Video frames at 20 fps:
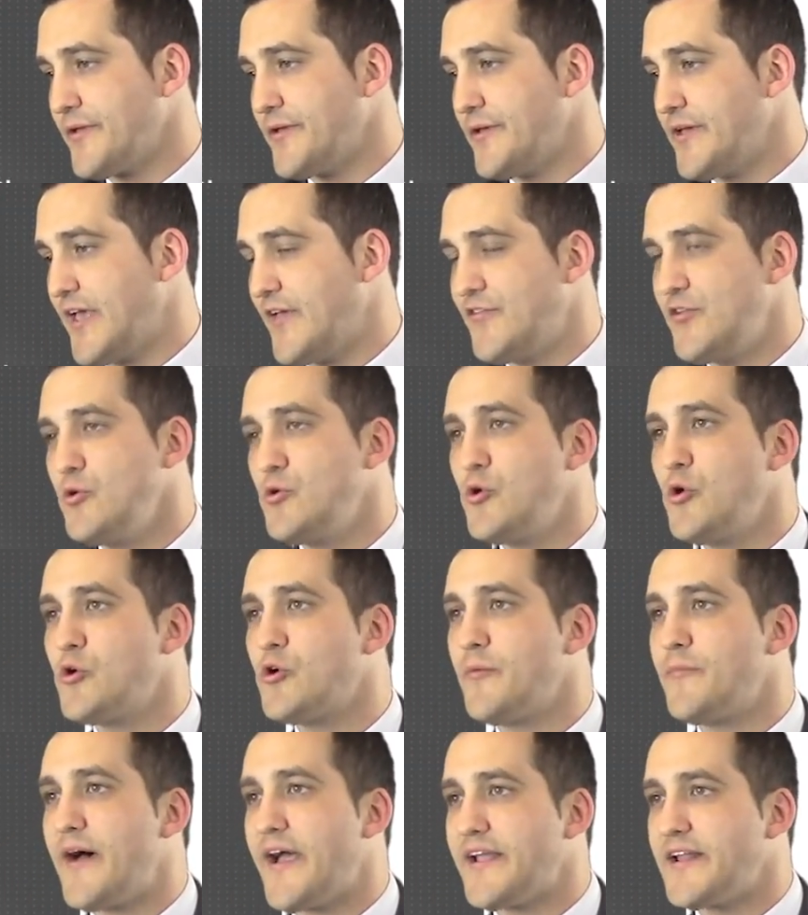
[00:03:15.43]
if you
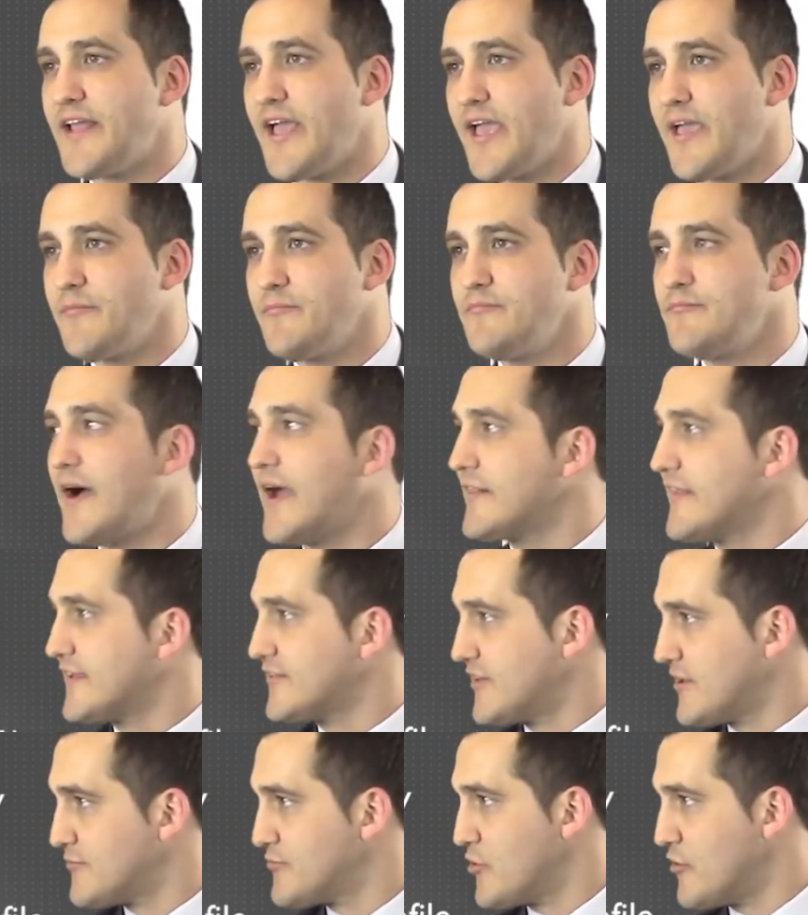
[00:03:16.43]
Google my name, my
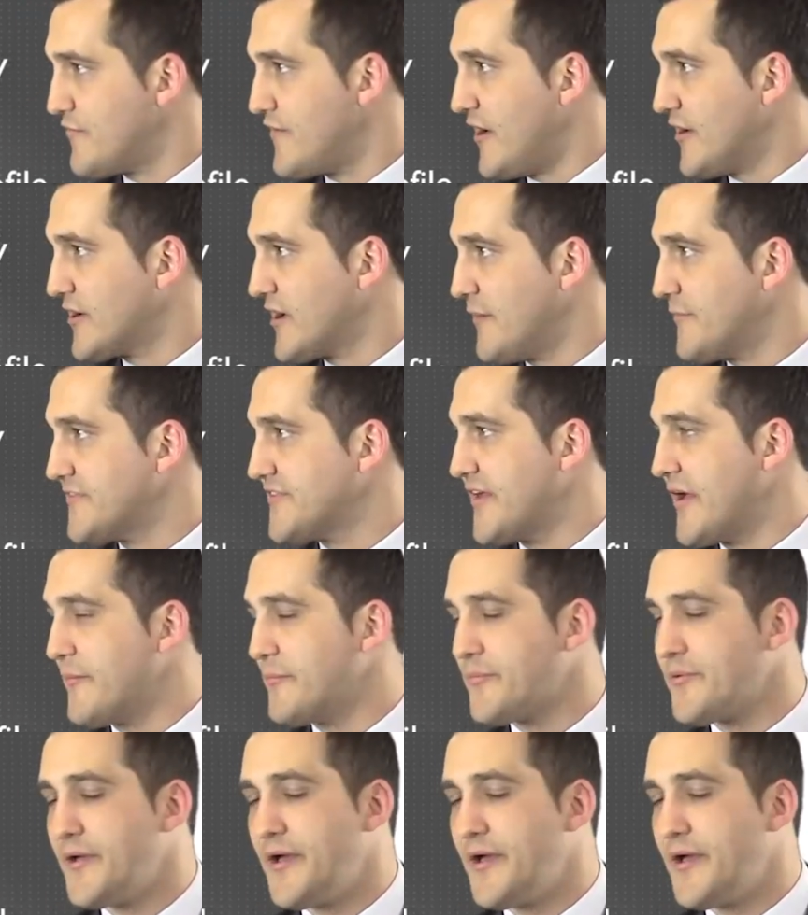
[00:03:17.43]
LinkedIn profile comes up.